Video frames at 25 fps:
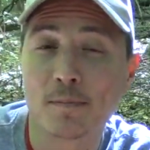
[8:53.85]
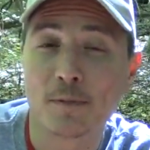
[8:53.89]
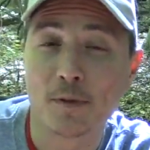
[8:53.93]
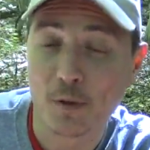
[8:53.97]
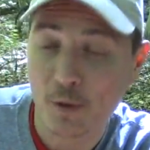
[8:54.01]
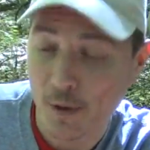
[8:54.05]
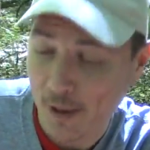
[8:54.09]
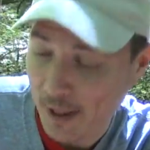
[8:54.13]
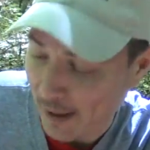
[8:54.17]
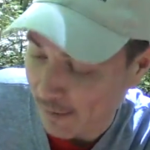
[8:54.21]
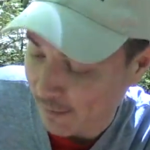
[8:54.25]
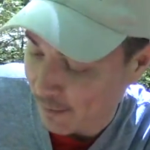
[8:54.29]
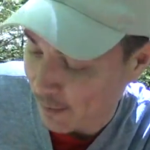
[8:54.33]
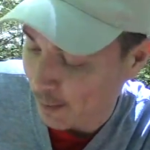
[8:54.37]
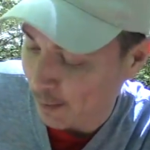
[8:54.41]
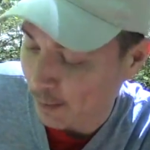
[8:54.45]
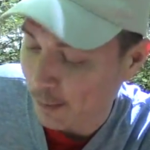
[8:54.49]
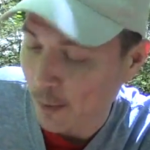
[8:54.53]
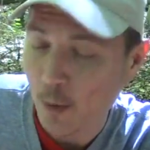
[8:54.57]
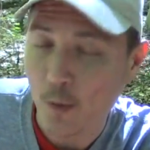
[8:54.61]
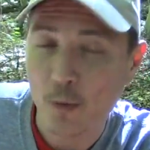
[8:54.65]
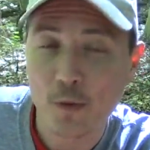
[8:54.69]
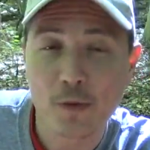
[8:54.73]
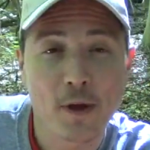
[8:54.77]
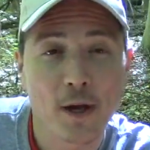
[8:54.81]
You could have them
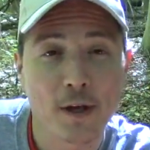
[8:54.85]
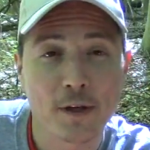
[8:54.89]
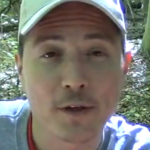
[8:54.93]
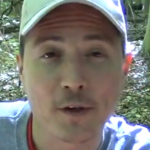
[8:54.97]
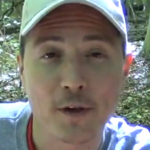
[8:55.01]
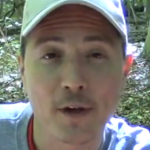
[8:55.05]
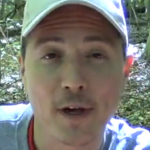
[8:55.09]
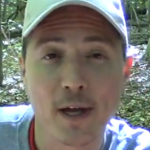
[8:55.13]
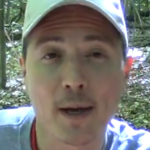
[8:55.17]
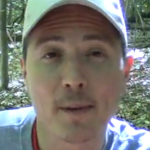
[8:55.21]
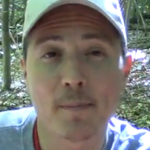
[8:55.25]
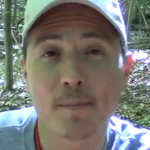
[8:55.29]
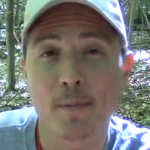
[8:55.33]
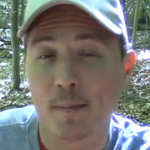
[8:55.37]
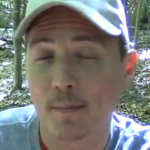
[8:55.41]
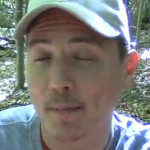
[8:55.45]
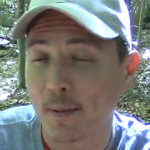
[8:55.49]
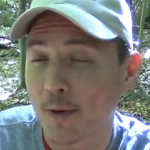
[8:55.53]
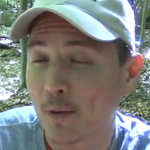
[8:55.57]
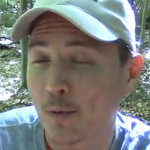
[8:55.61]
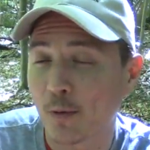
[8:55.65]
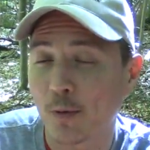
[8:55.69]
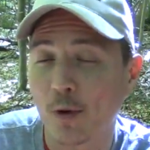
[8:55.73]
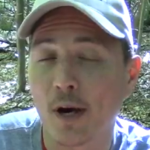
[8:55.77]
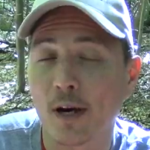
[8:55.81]
both on your hip and
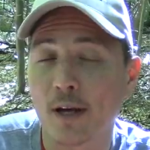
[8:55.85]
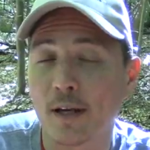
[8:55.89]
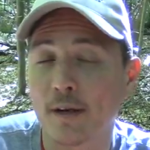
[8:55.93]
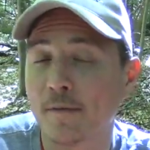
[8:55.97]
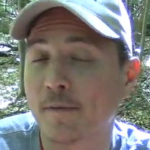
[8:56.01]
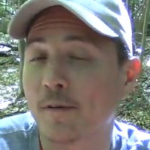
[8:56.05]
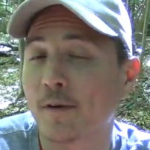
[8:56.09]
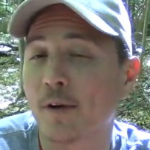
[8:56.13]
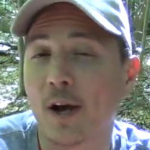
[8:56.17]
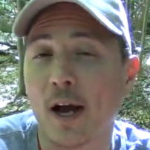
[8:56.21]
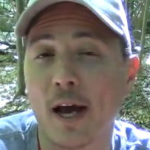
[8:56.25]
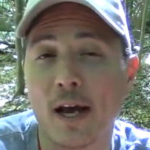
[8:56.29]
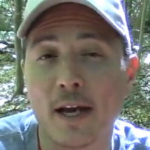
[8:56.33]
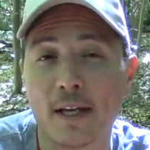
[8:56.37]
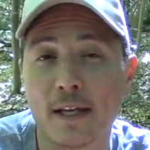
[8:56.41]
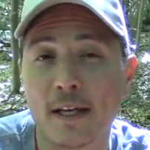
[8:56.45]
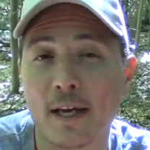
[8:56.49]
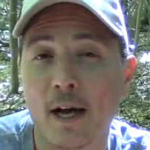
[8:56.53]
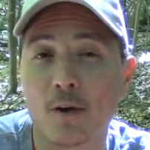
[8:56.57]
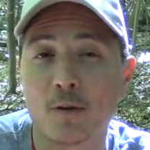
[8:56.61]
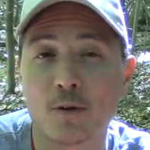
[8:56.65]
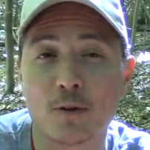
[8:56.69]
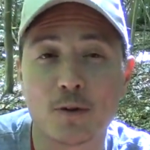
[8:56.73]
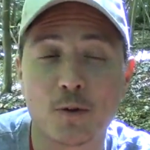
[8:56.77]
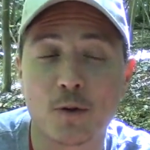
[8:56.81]
be ready for any
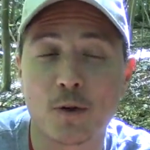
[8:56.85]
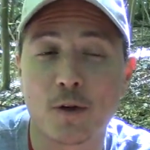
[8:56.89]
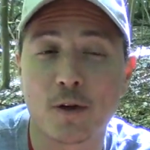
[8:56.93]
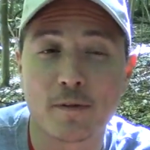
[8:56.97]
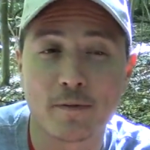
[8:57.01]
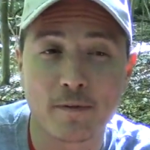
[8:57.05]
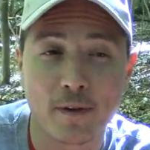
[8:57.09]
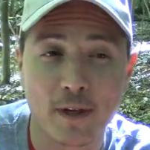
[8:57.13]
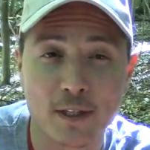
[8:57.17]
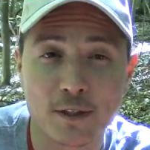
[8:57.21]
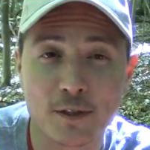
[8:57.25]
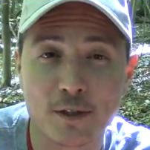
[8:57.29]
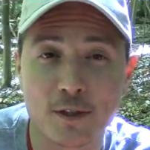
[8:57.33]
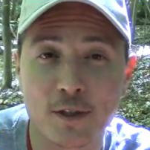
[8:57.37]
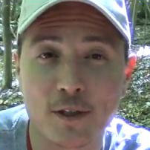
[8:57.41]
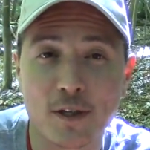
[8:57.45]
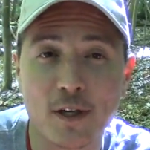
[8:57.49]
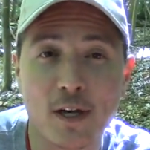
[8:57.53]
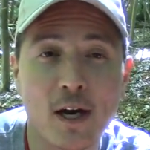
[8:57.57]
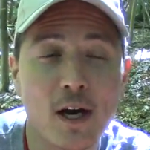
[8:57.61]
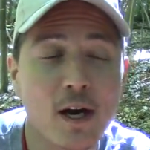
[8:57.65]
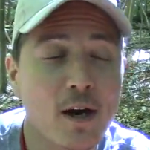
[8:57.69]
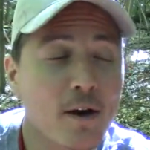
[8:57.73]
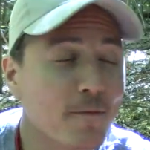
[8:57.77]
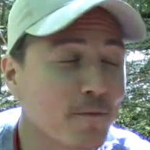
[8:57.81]
outdoor adventure
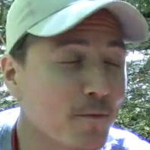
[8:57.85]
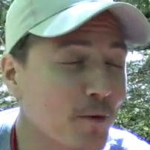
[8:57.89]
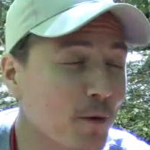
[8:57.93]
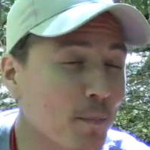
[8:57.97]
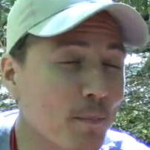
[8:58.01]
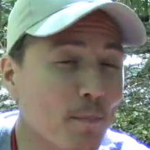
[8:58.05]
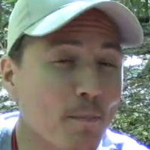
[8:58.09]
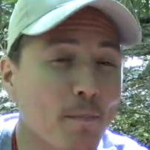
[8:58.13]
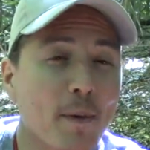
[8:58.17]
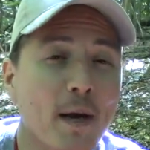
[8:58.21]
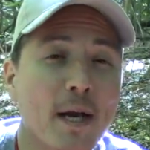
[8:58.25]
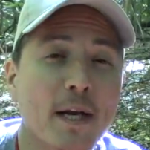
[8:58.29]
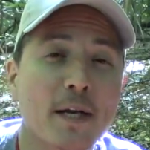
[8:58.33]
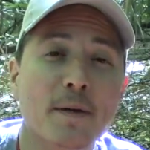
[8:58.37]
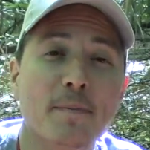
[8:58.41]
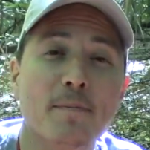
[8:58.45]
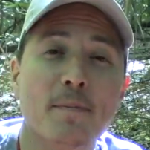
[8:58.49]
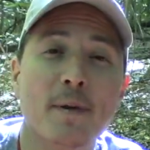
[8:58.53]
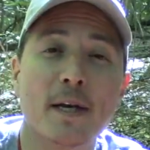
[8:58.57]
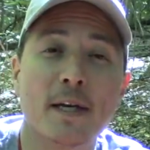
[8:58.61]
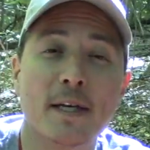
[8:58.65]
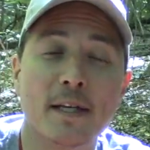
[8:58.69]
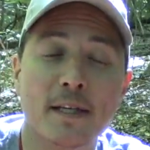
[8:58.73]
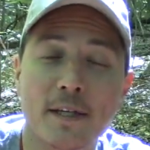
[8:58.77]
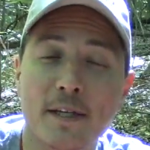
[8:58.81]
for many,
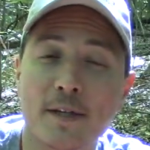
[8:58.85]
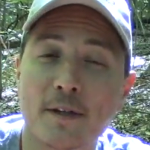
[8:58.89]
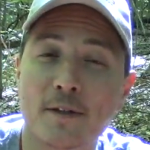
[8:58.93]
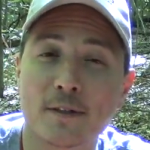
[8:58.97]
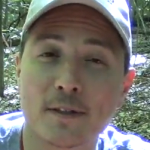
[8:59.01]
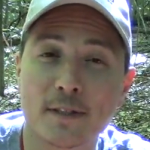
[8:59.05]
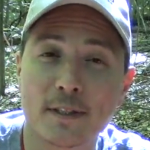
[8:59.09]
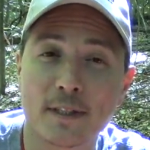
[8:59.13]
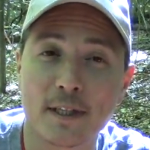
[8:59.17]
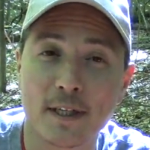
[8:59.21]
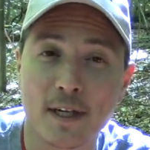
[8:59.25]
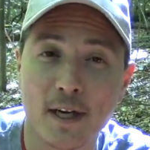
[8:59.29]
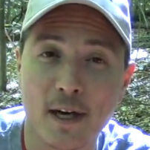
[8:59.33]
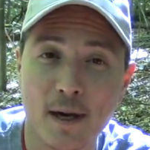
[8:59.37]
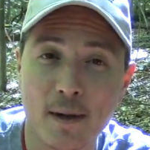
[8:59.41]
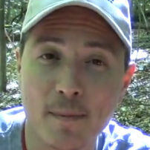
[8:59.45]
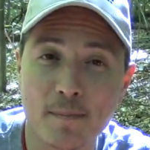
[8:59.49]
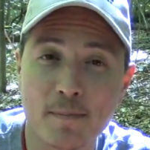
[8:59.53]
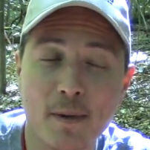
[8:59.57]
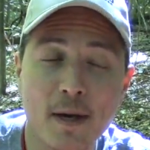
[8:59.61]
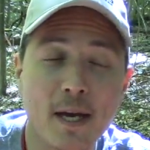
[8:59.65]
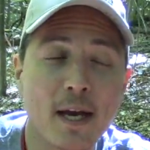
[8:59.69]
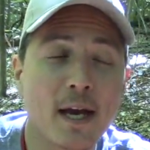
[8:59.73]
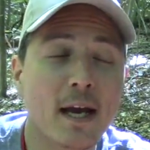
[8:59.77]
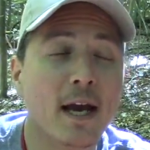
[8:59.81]
many years to
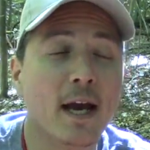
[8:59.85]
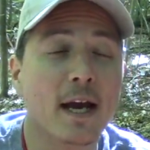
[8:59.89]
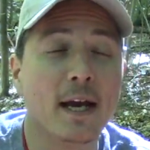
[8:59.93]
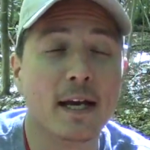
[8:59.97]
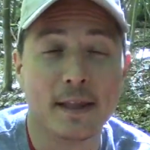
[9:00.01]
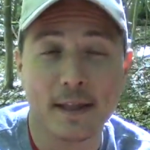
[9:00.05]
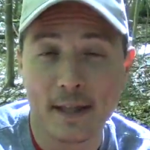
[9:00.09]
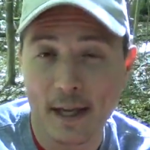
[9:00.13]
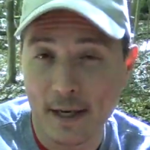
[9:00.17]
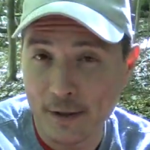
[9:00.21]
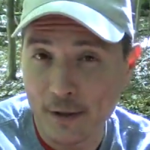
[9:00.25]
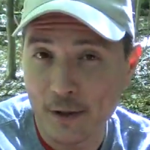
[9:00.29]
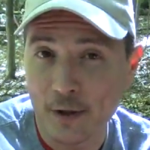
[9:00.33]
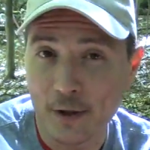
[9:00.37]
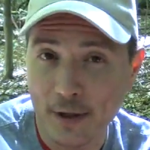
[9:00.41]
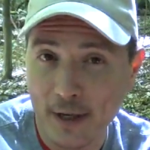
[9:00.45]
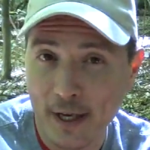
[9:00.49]
come. And then your